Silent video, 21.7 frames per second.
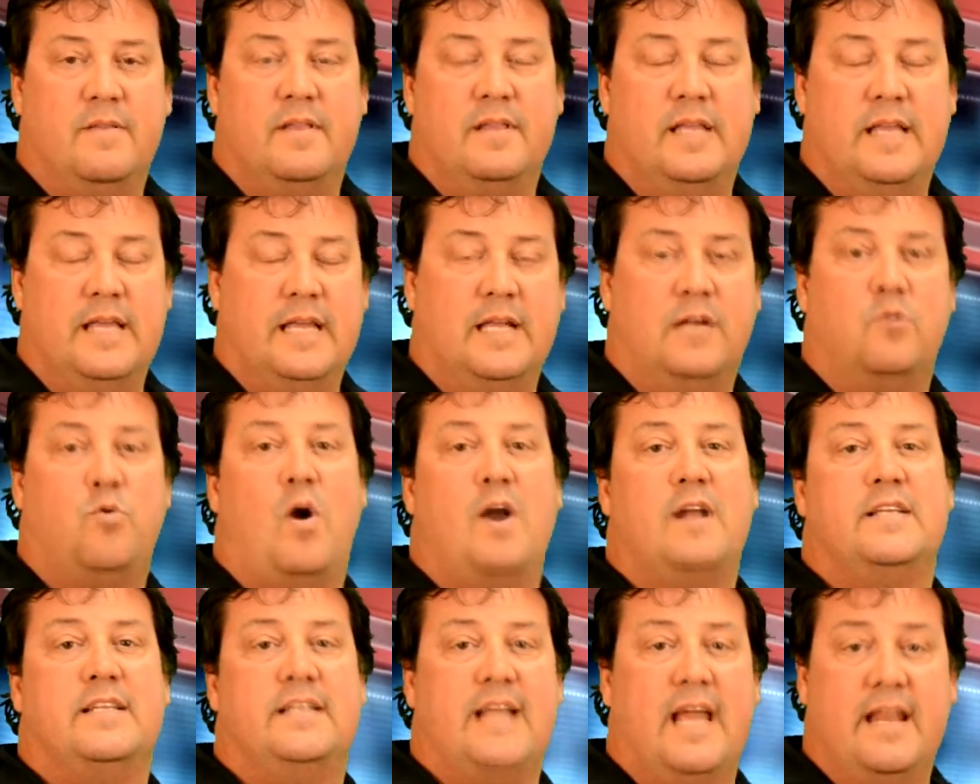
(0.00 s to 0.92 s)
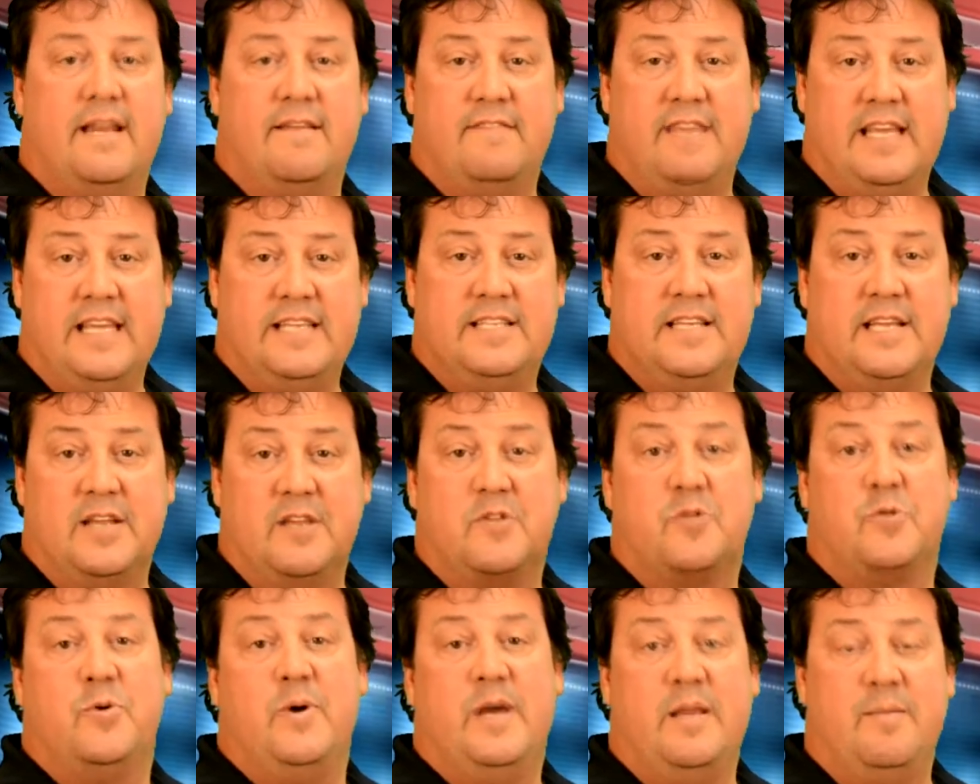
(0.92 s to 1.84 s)
the quantitative easing
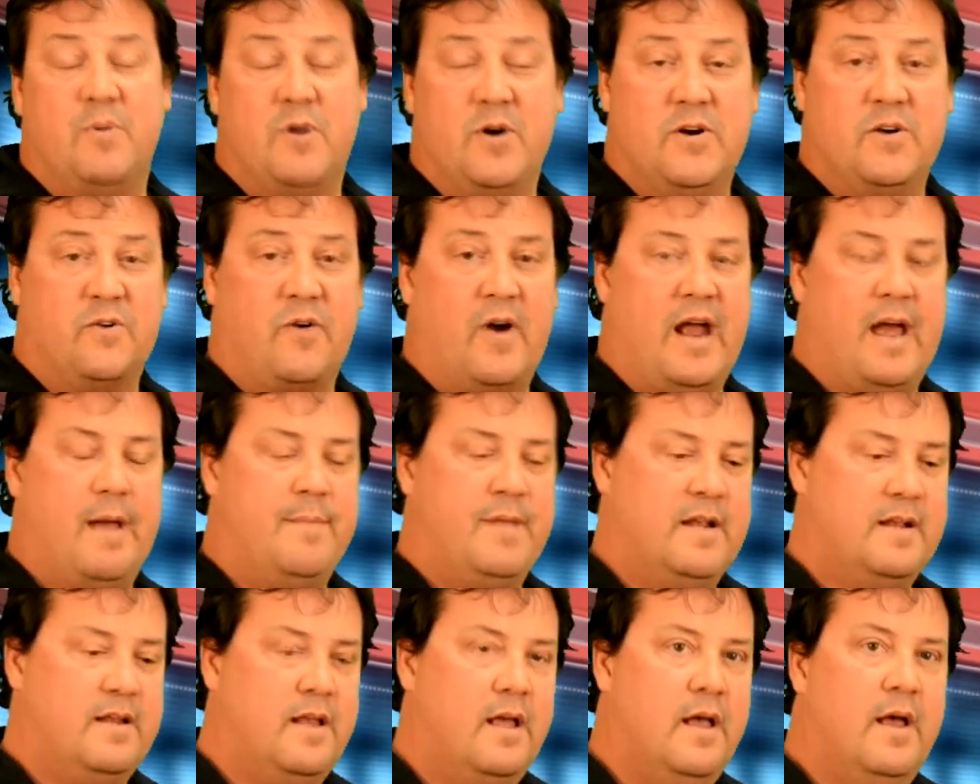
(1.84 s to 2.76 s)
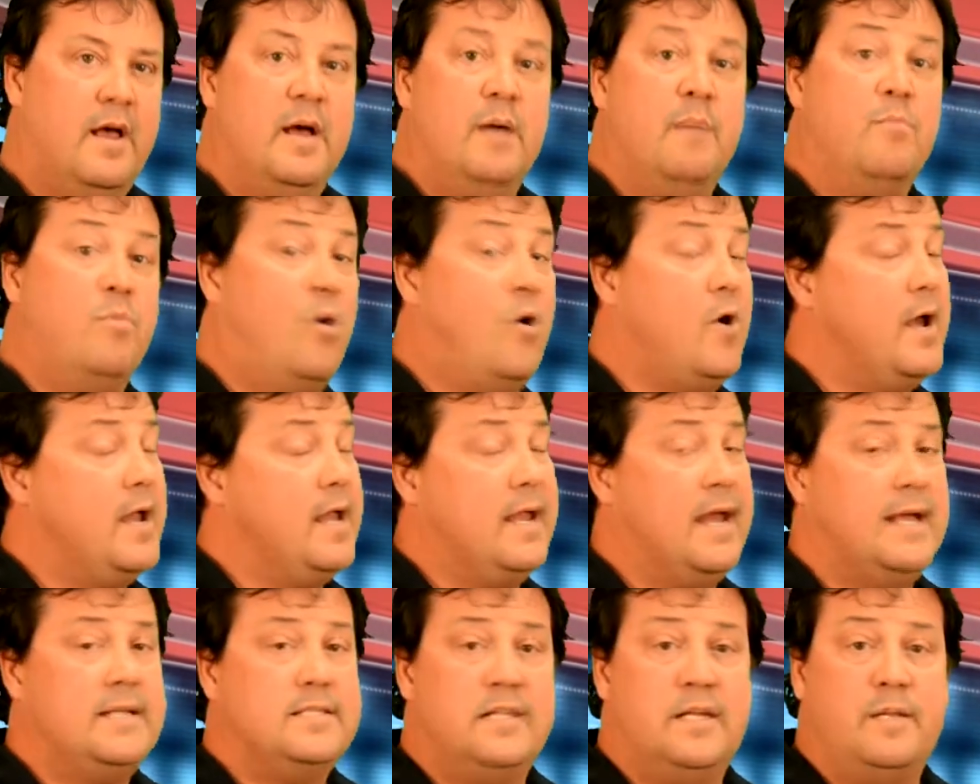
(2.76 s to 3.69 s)
3 program, and boy,
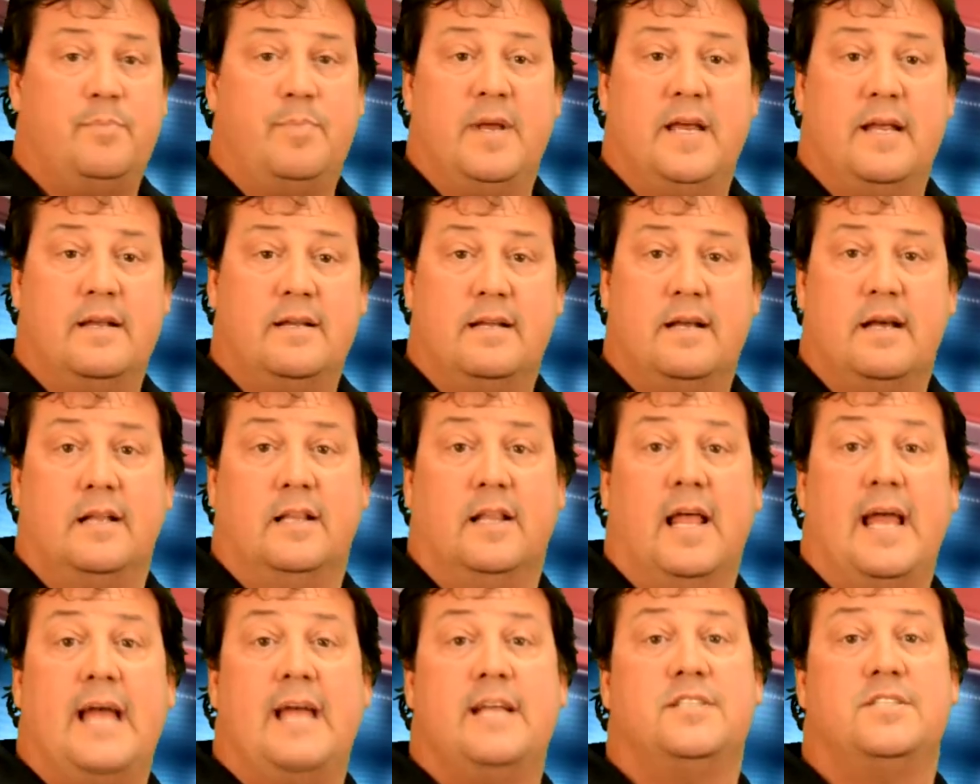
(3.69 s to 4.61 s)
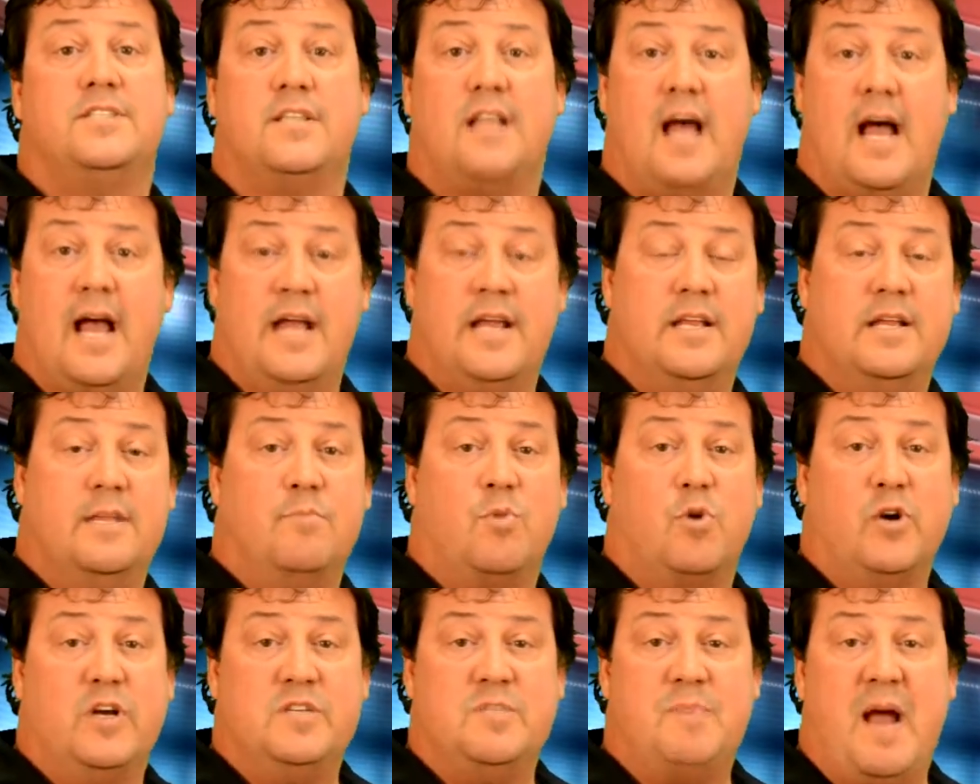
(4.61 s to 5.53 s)
has it been a landslide in
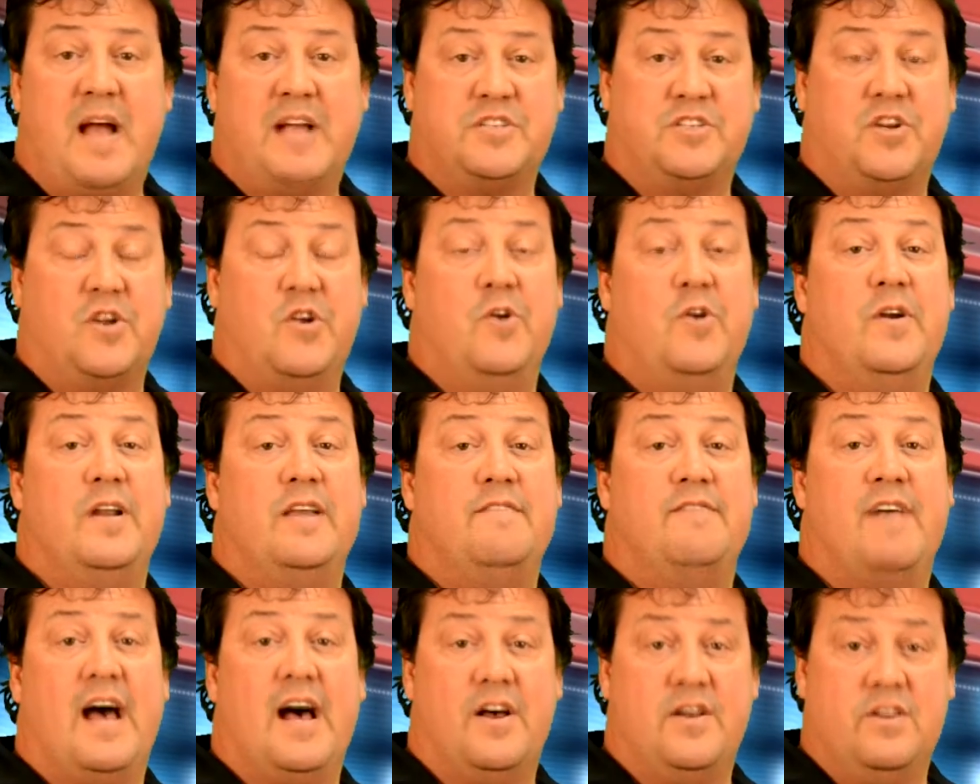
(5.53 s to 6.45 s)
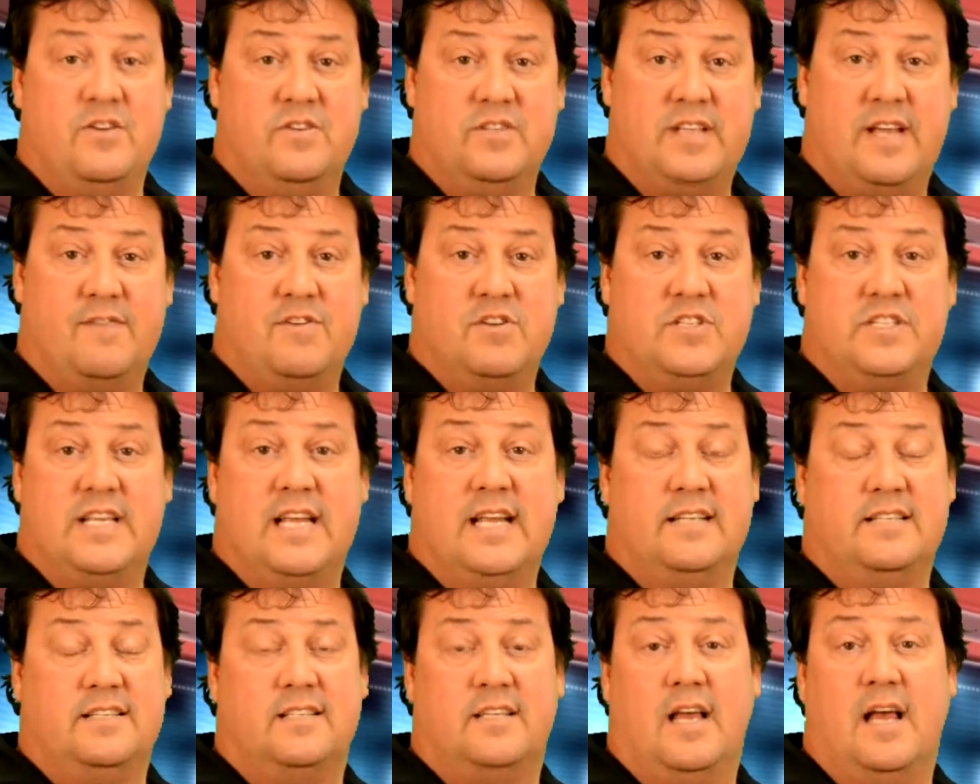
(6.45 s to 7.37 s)
mortgage-backed security values ever
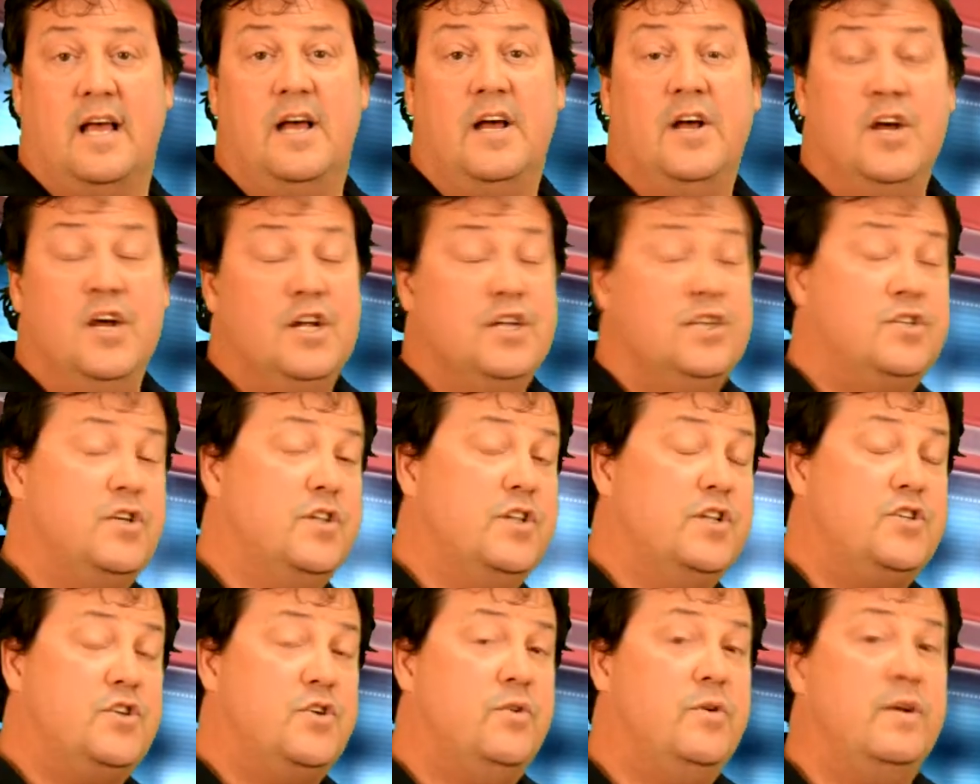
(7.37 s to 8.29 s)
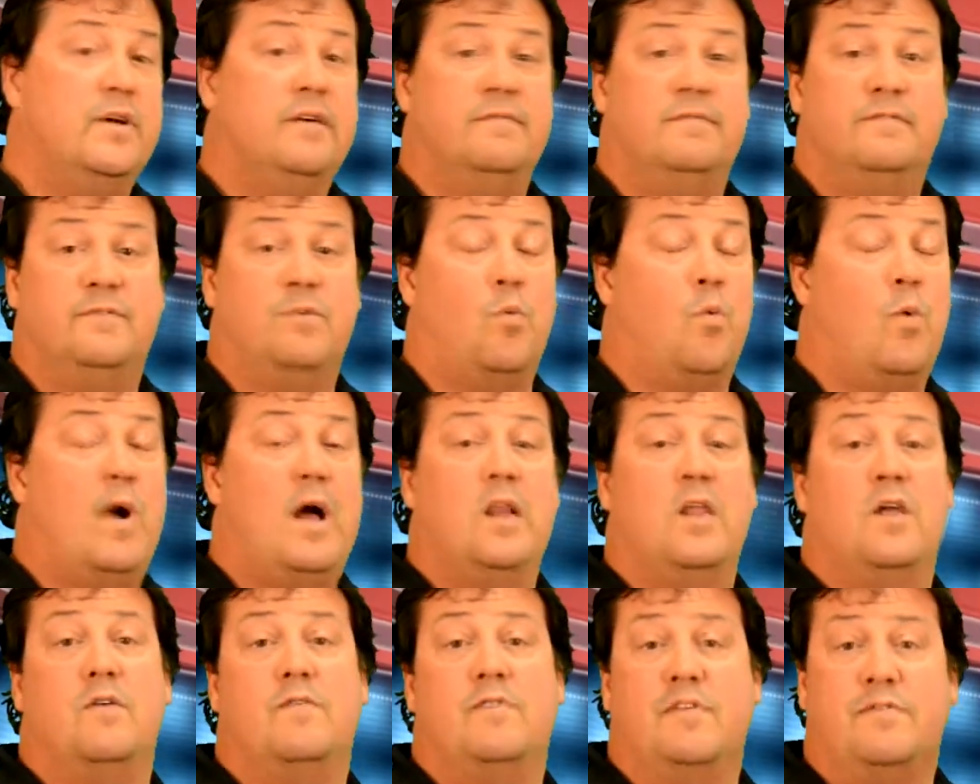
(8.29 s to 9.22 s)
since, to the tune of
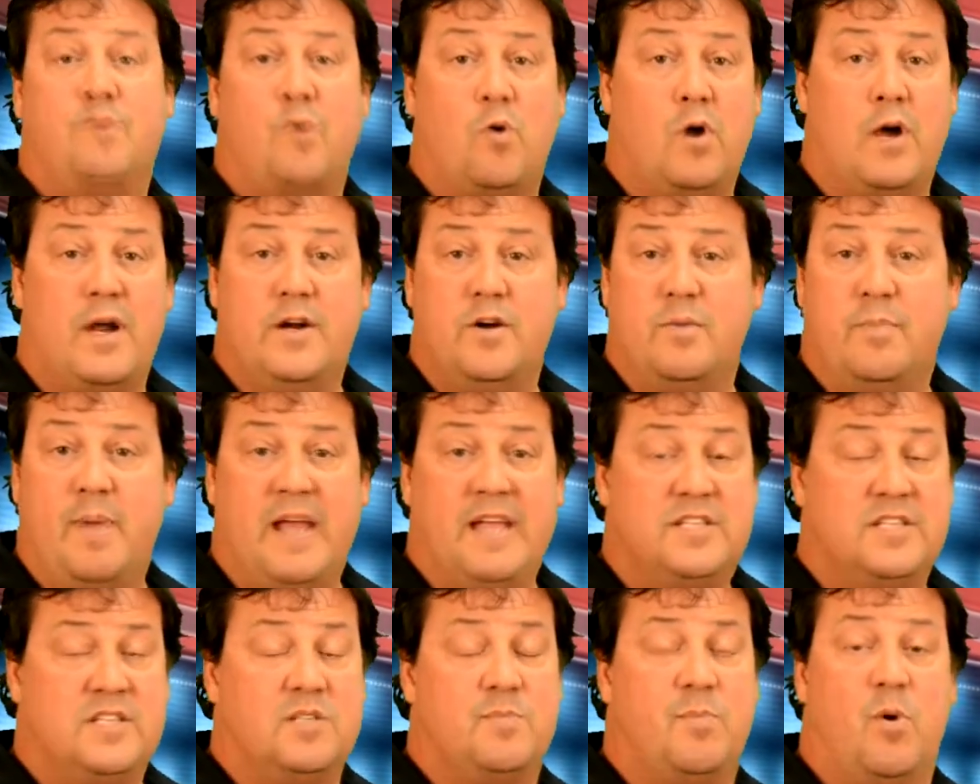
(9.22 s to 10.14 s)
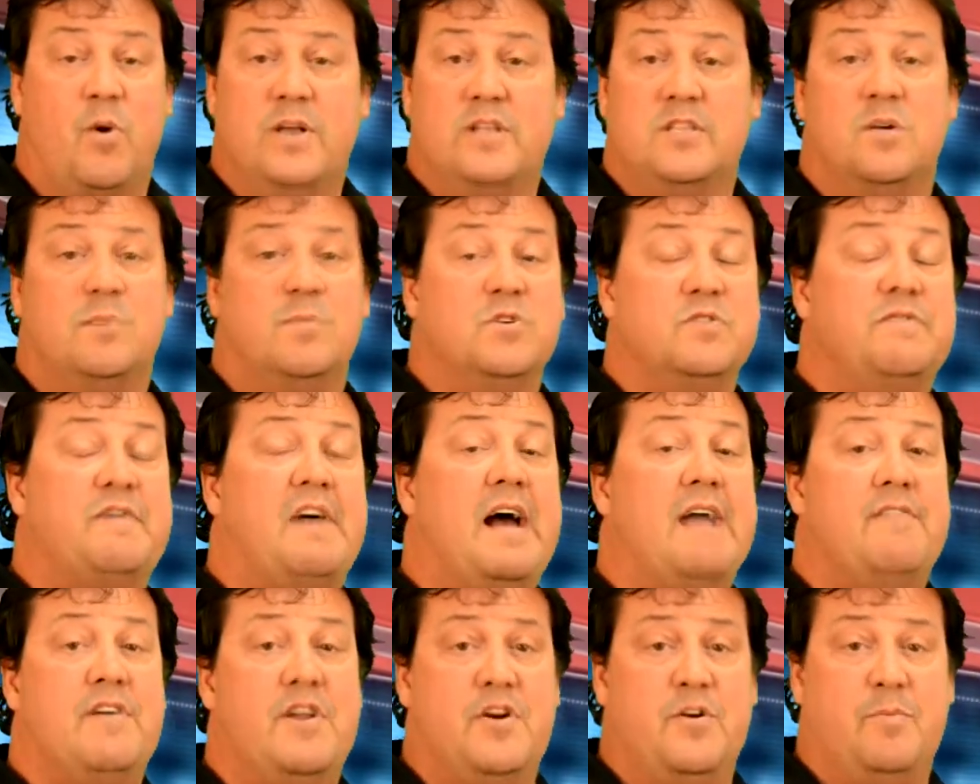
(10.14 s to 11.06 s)
well over 400 basis points, almost
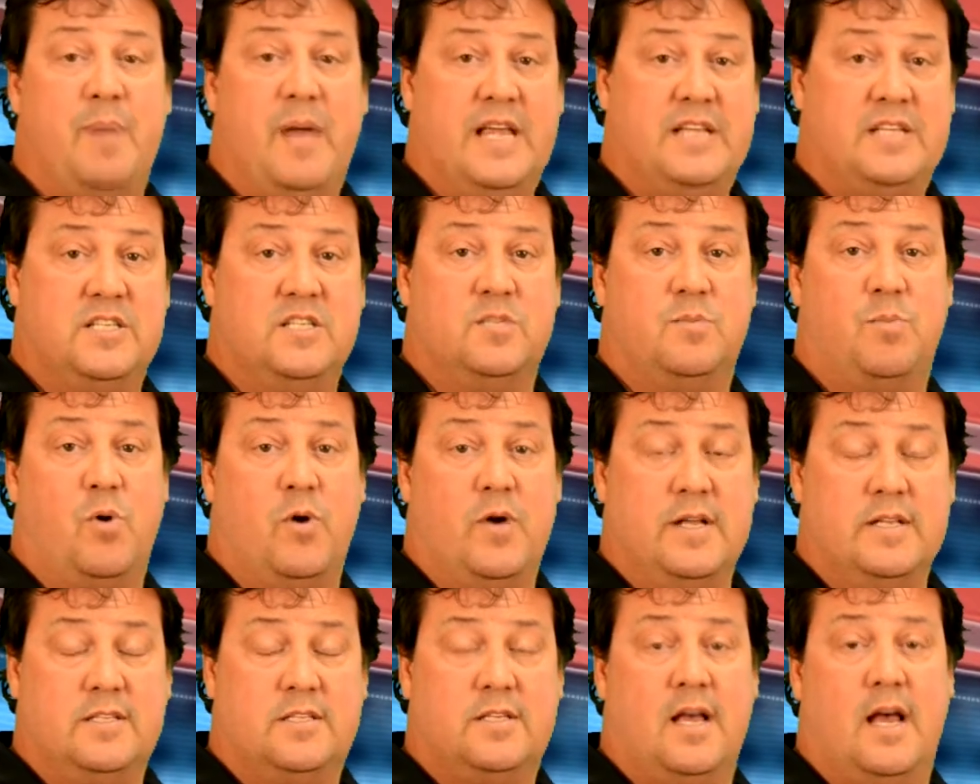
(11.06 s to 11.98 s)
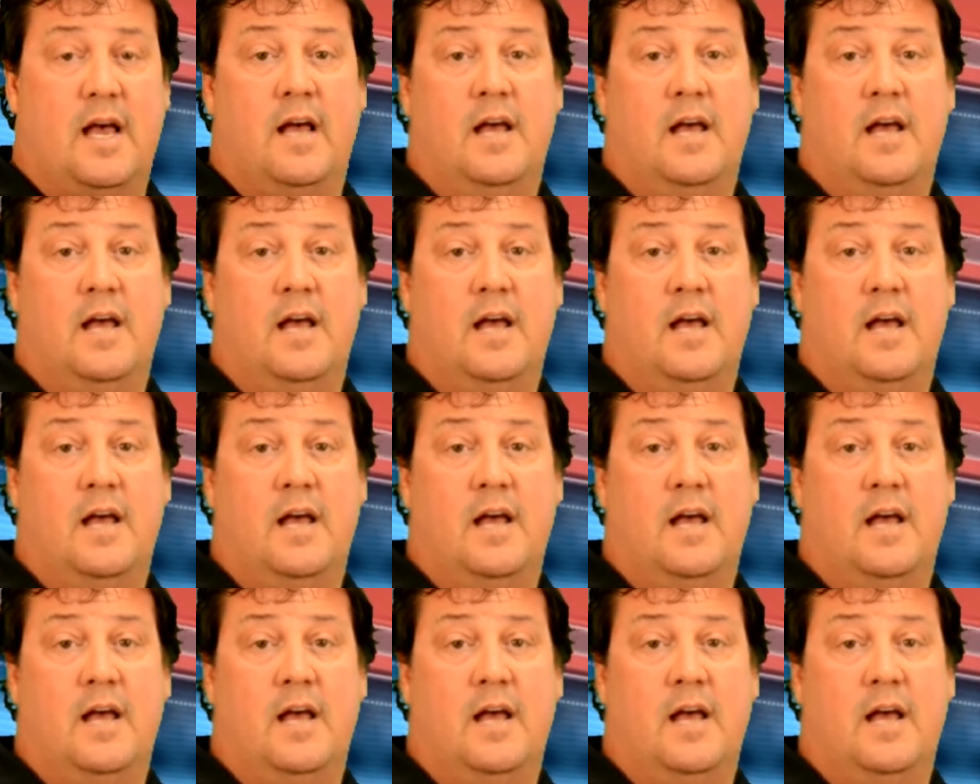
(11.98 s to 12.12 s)
500 basis points.